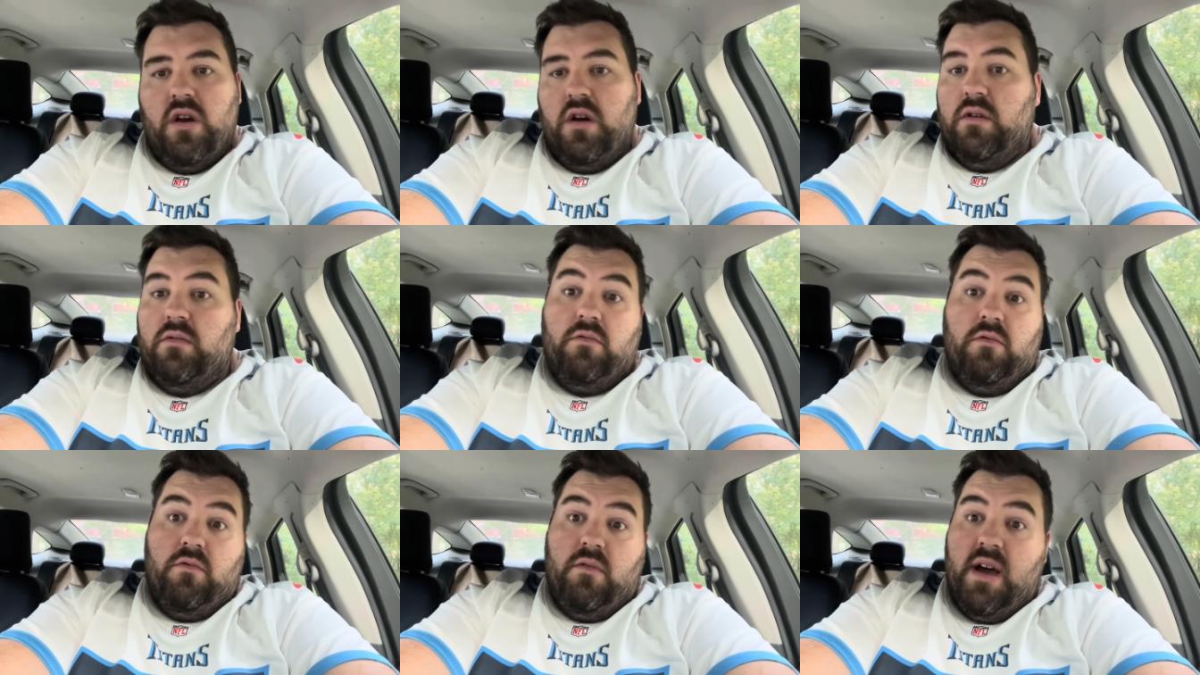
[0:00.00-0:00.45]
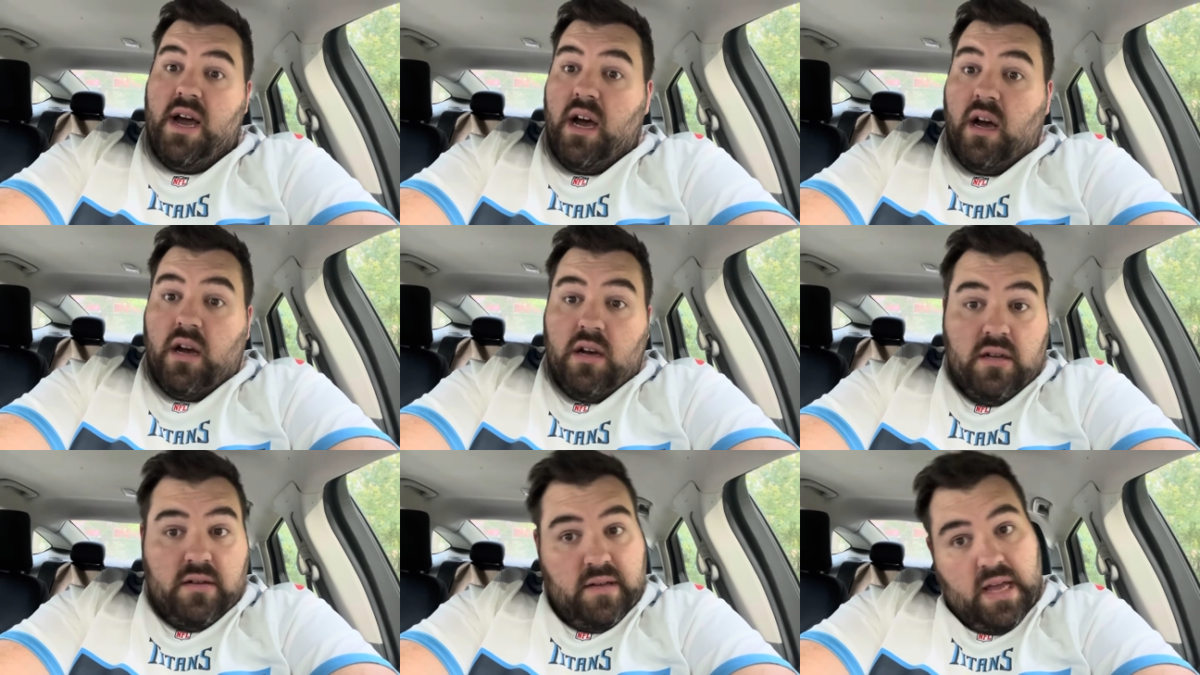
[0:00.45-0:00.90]

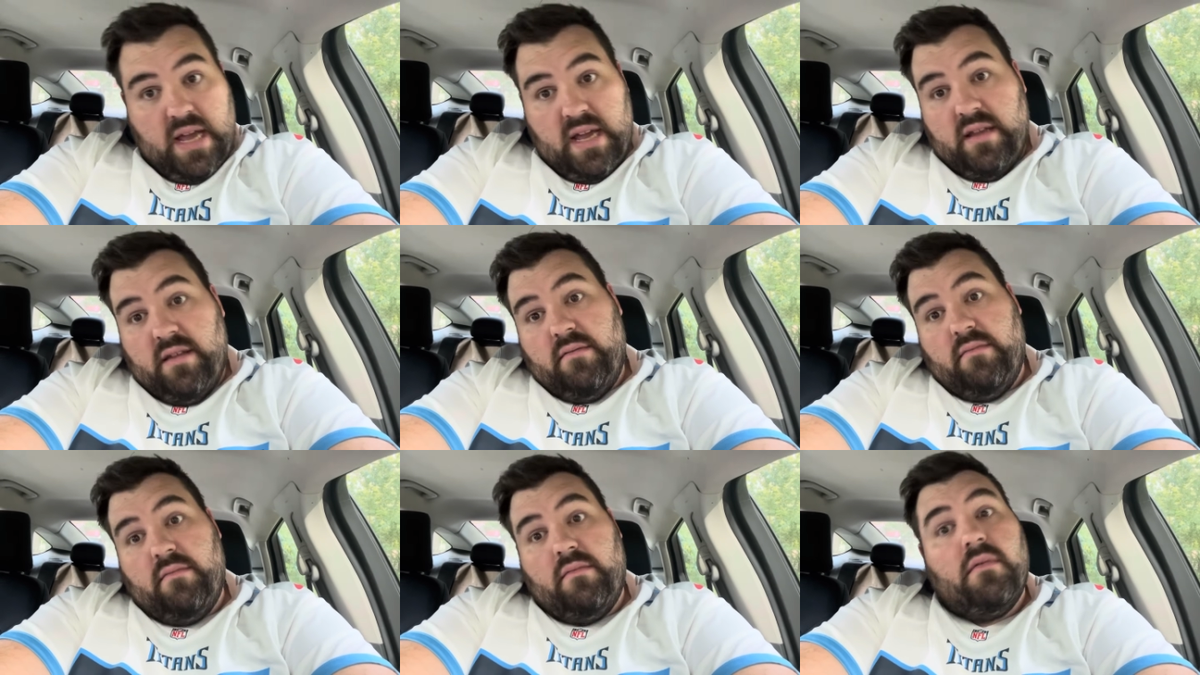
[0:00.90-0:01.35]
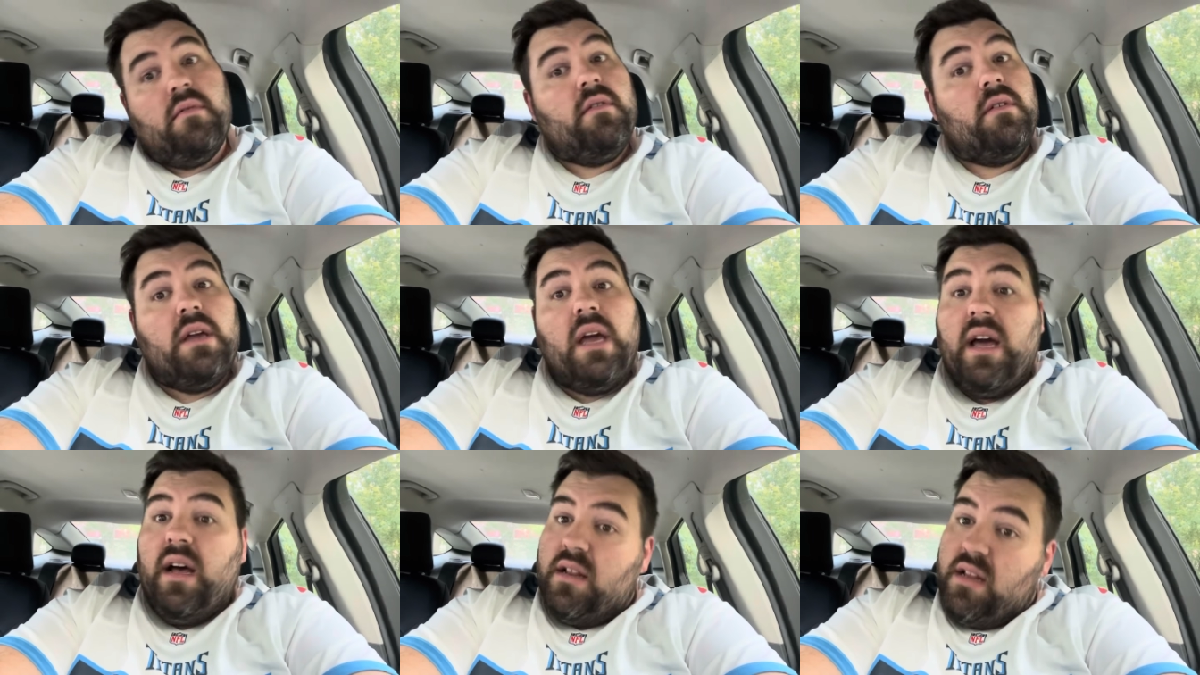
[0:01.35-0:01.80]
Well, uh,
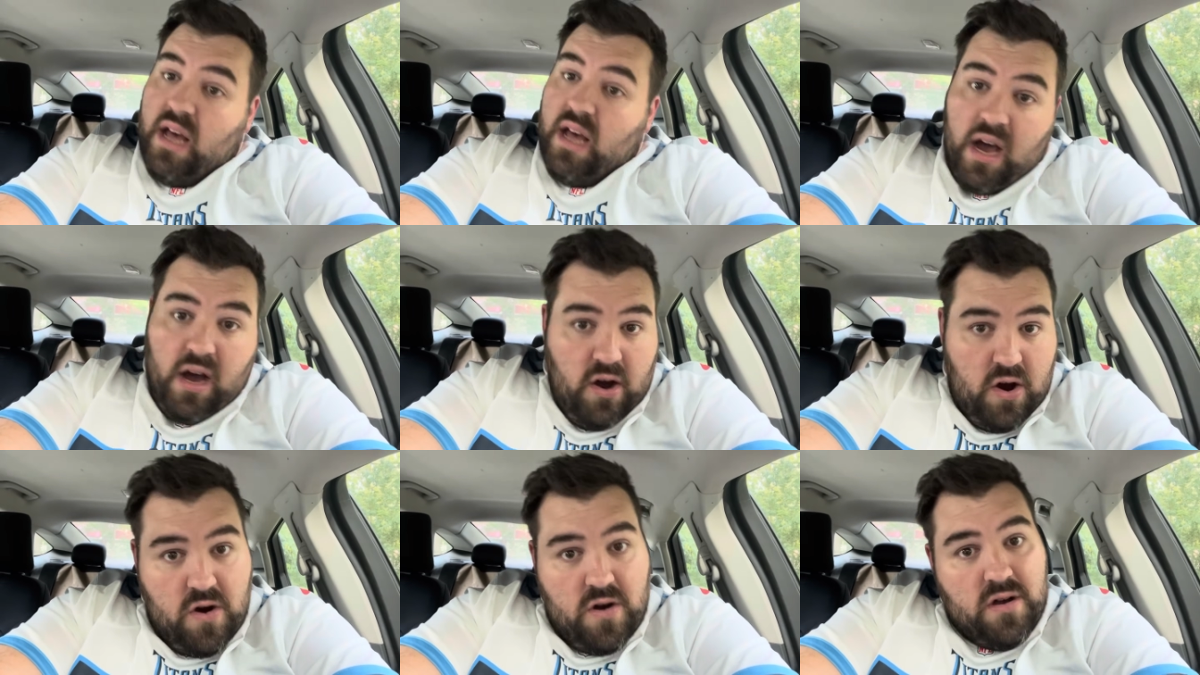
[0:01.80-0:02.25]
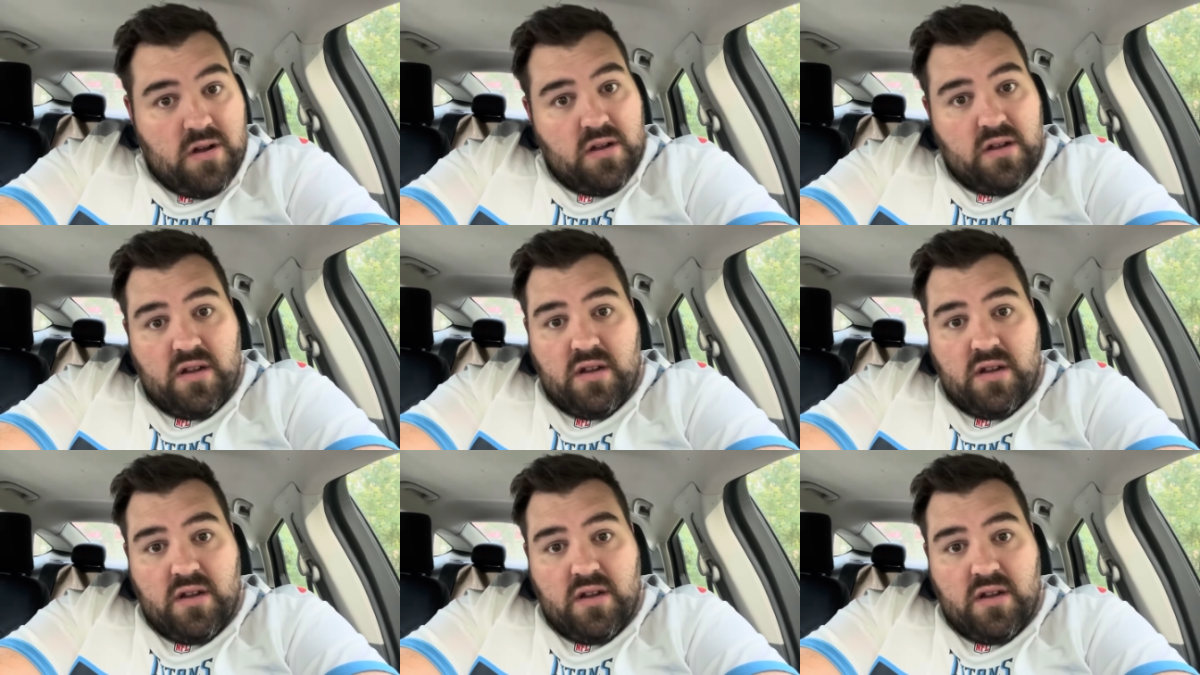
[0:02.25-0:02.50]
hello.